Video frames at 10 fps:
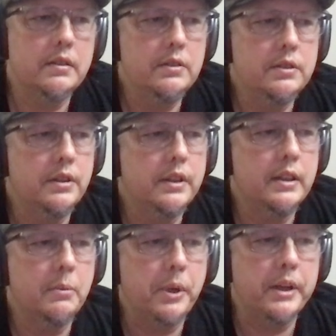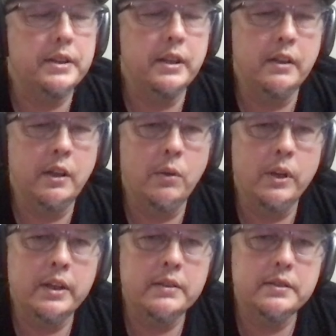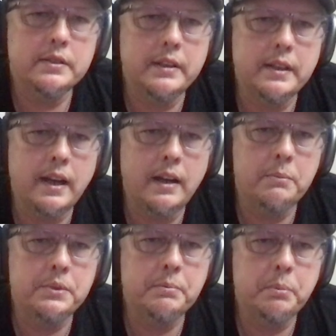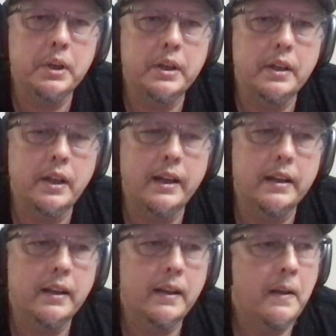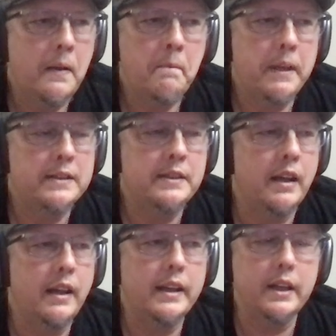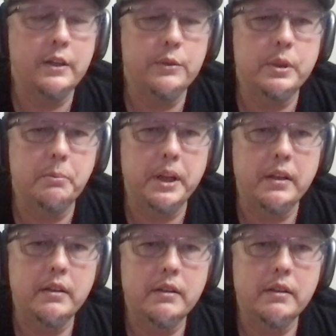you still get depression and loneliness at times, but like it's not like it used to be.